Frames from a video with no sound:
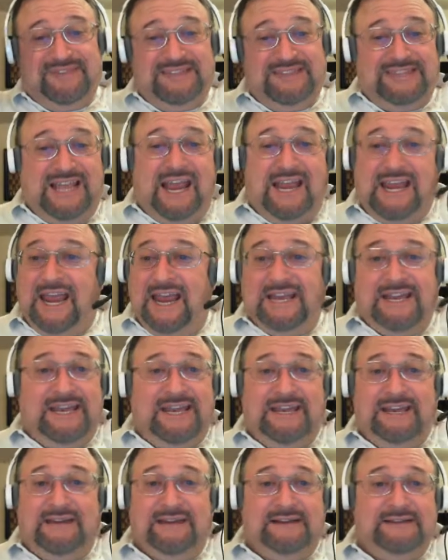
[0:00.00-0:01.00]

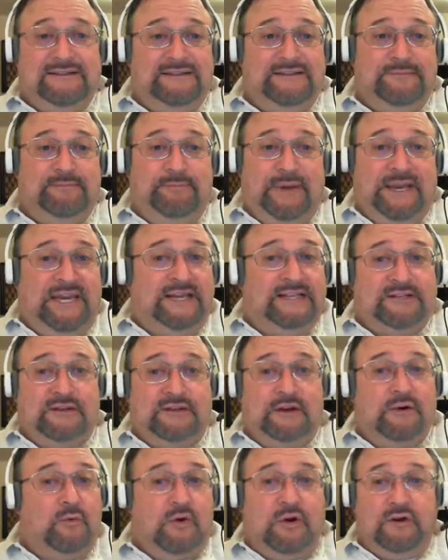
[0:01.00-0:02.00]
1080p is
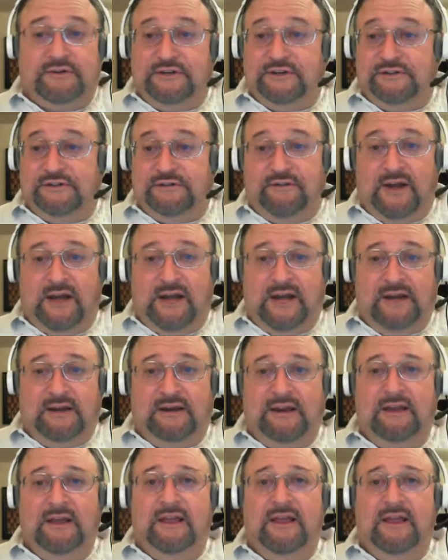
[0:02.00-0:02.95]
going to work just fine.